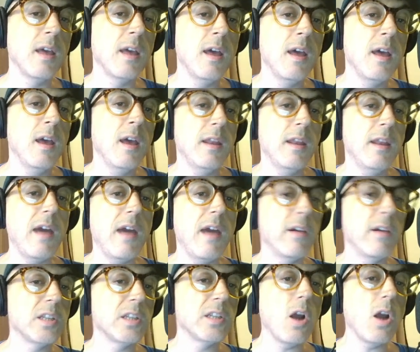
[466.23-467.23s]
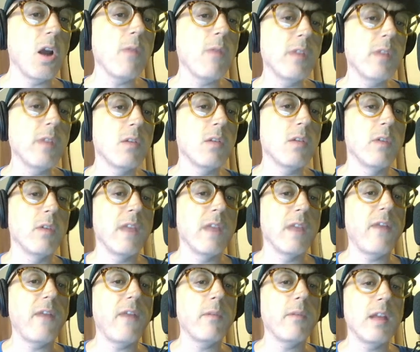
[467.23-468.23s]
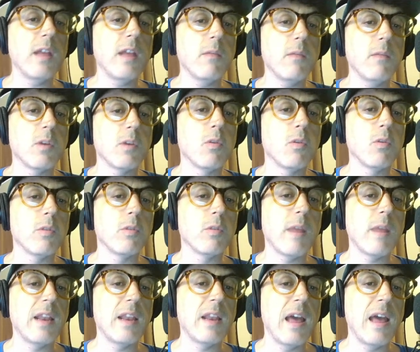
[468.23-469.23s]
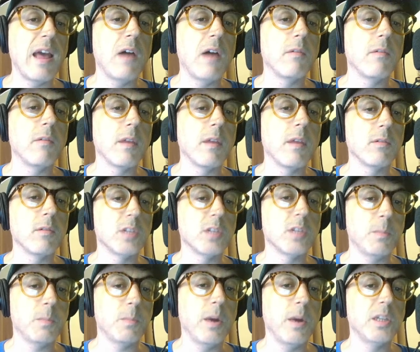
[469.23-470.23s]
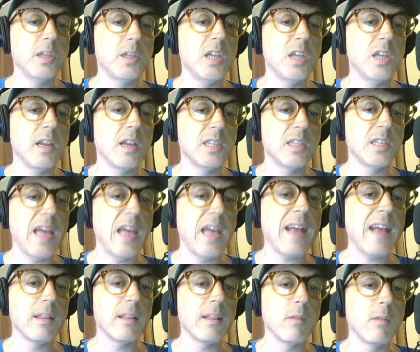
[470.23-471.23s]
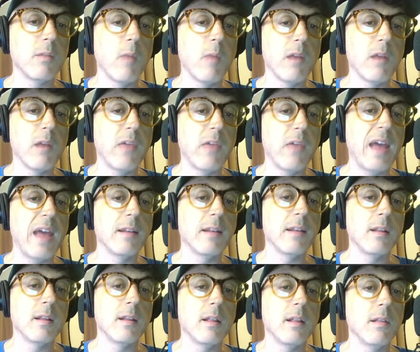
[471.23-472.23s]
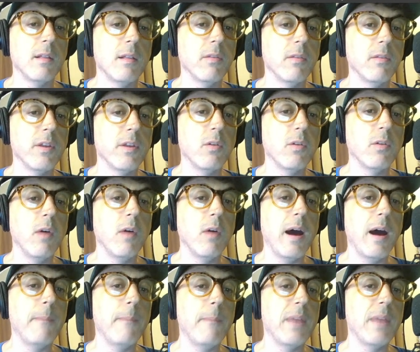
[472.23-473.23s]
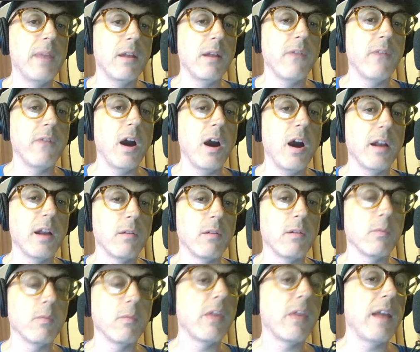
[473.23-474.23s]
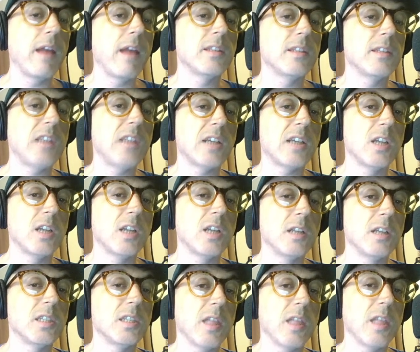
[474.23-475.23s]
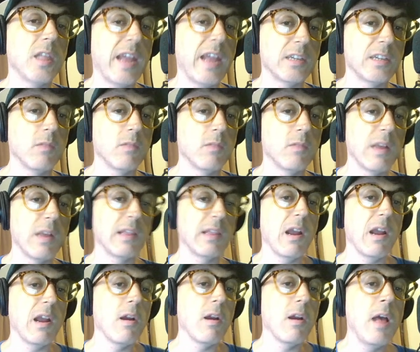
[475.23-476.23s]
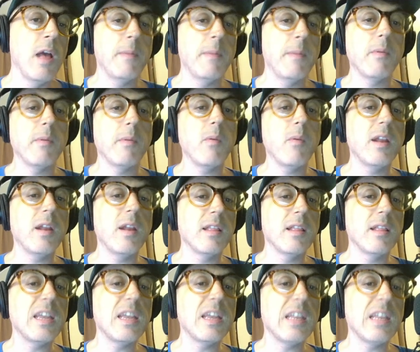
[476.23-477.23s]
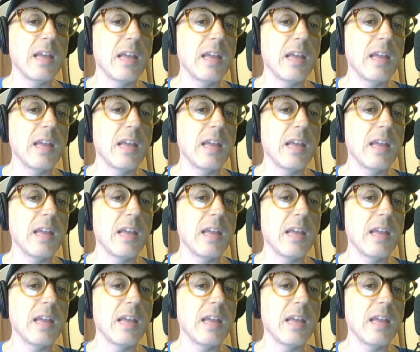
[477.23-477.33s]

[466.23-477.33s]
Now, it's already going, if I were to hit record right now, it'll just punch in exactly where that little uh, bit of, or where that section is selected right there. But we want a lead in.